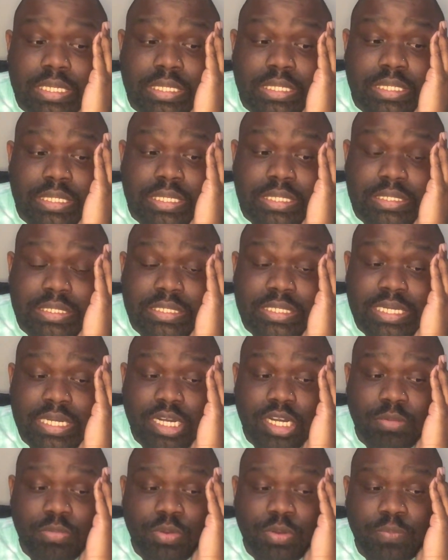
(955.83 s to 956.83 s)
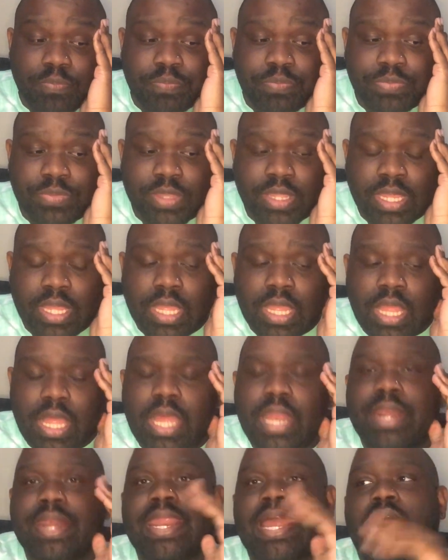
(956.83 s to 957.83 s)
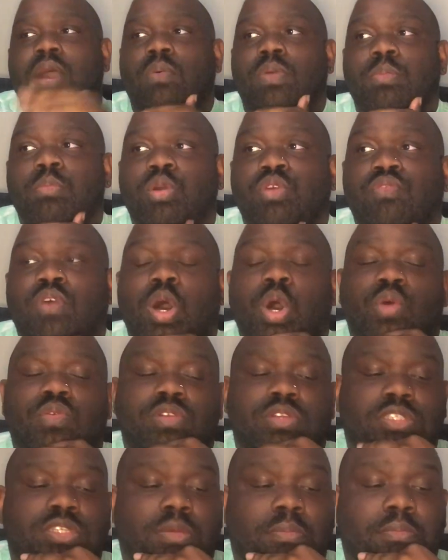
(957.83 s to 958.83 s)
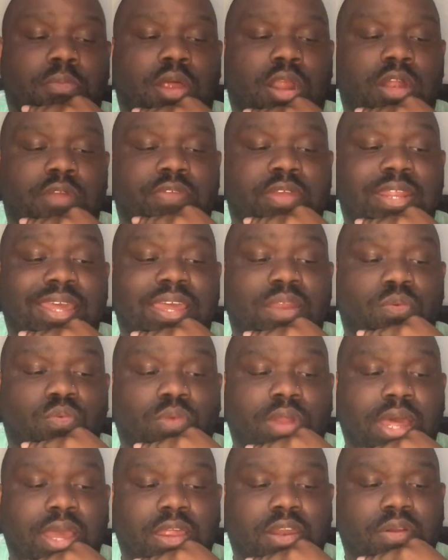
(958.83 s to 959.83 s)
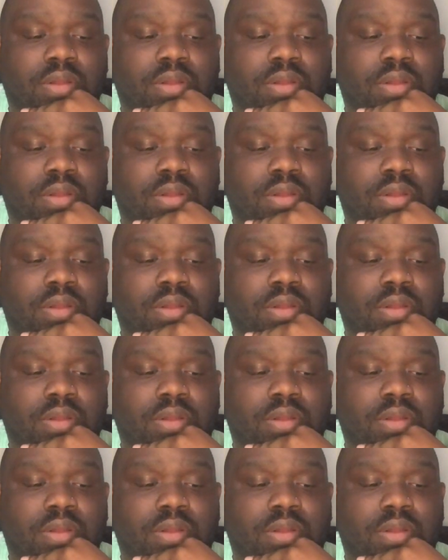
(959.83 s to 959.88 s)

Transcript: that's terrible. Now we move over to Marvin and Rock,